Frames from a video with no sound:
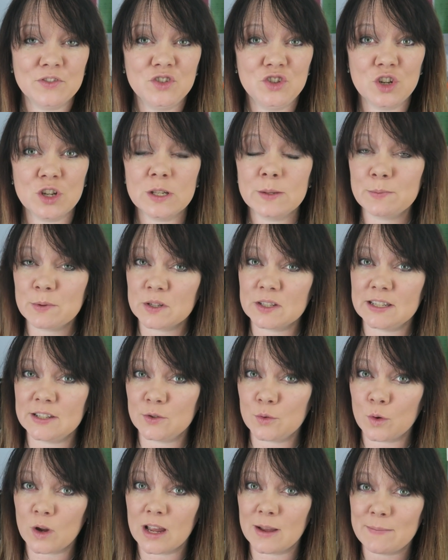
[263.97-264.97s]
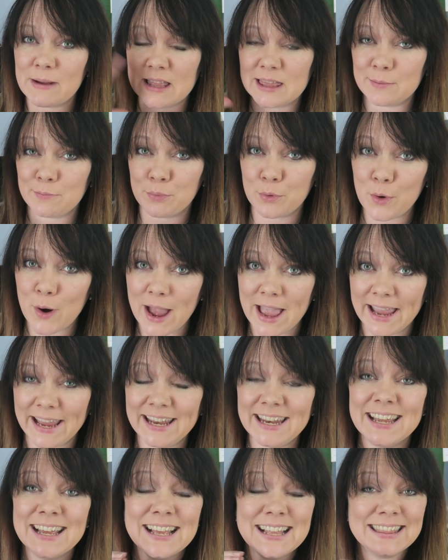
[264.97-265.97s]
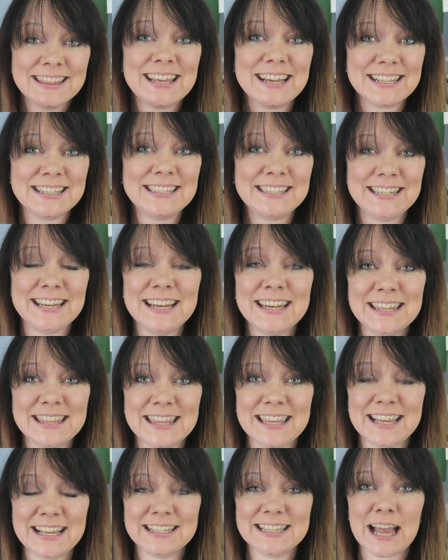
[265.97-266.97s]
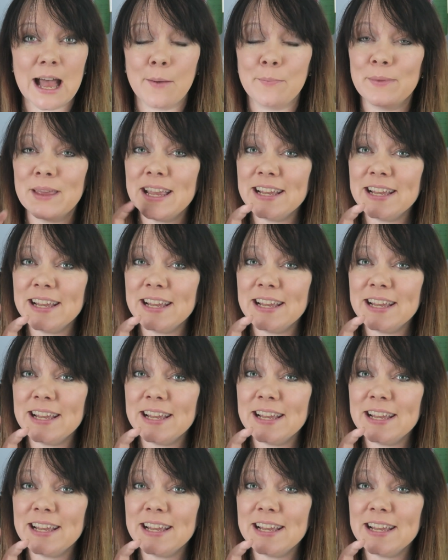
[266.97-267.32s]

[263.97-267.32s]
Just because it's talking about the brain, that's still in the exam.